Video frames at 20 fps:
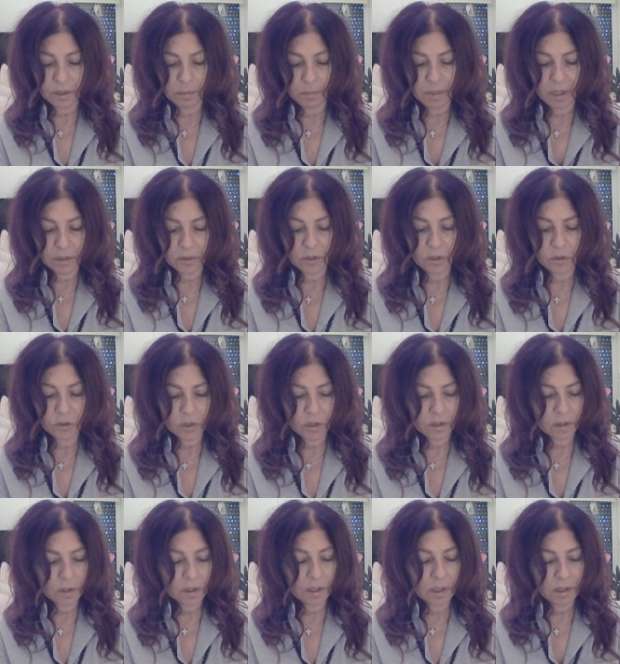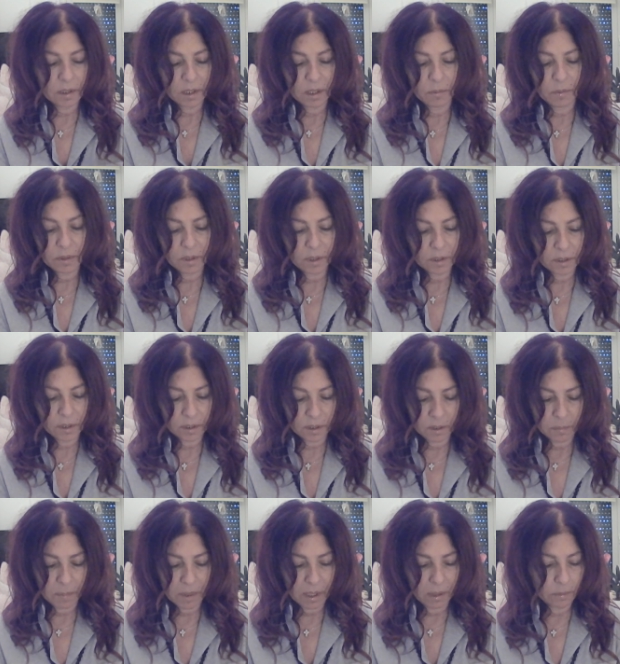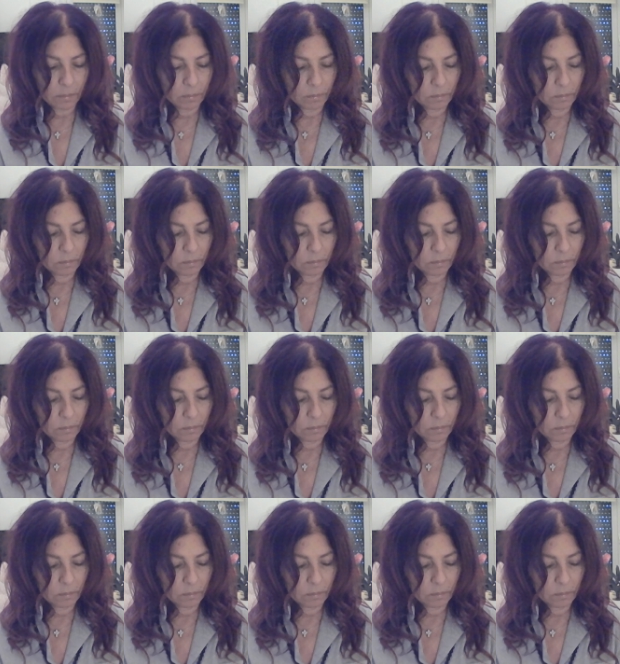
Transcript: some messages. Let's see what this is about.